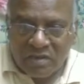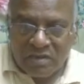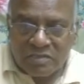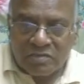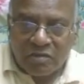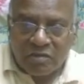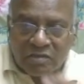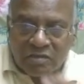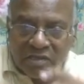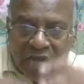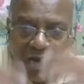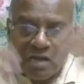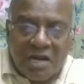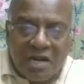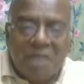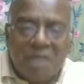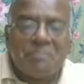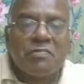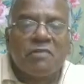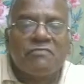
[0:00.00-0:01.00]
So that
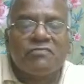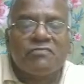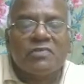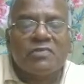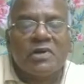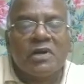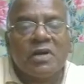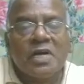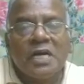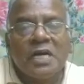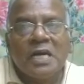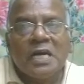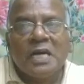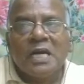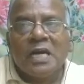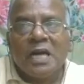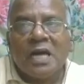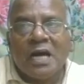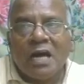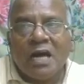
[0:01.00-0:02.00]
type of
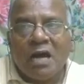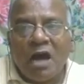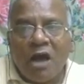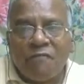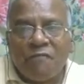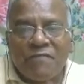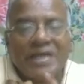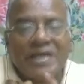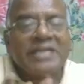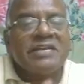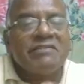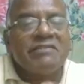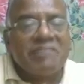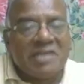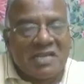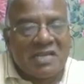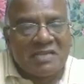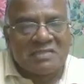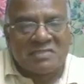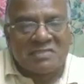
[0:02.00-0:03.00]

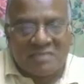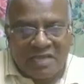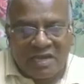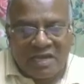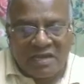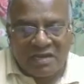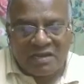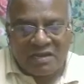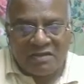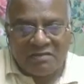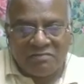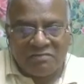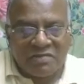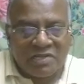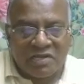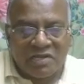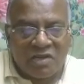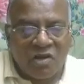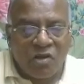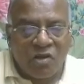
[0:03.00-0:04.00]
affectivity is there
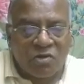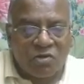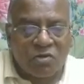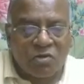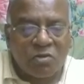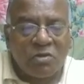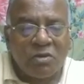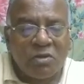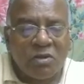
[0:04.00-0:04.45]
with regard to